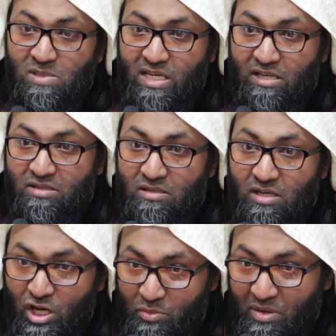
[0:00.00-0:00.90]
yes,
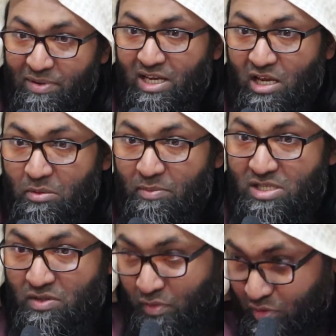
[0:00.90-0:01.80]
a human being can be
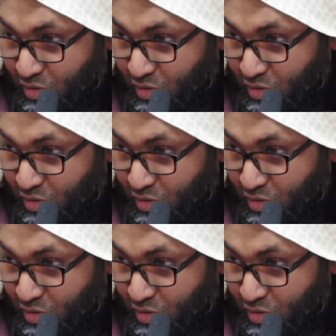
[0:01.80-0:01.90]
merciful.